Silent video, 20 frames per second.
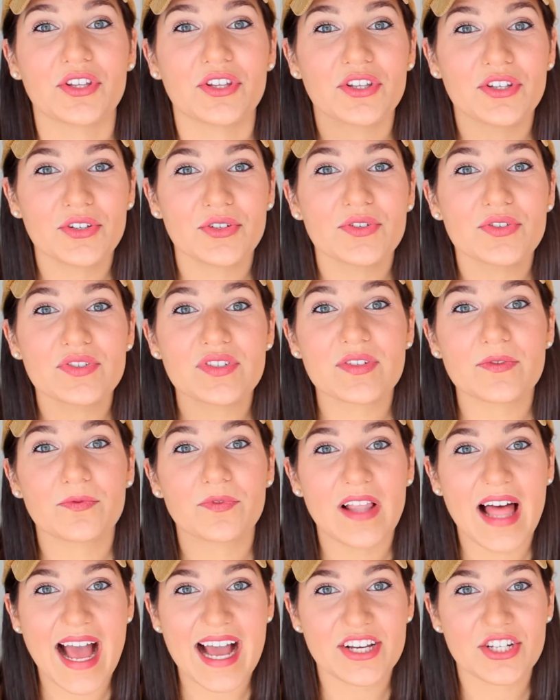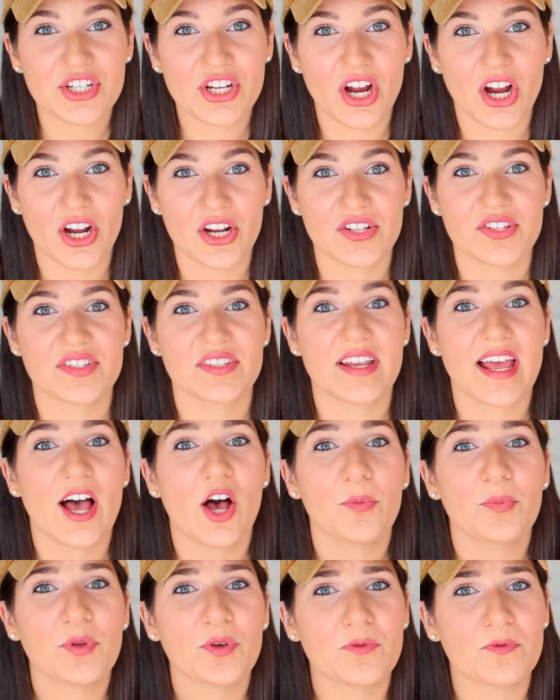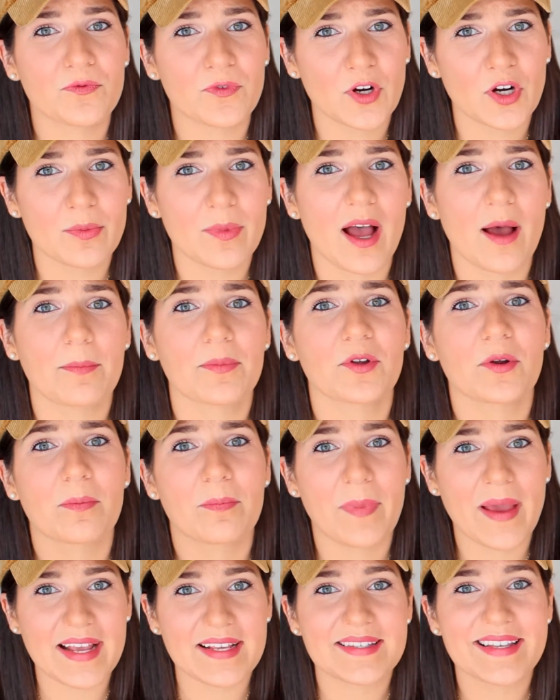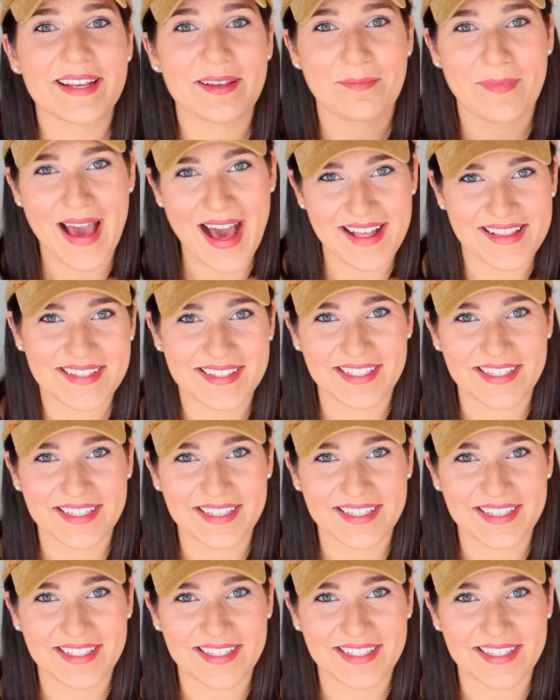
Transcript: use flashcards to help you firm up your basic math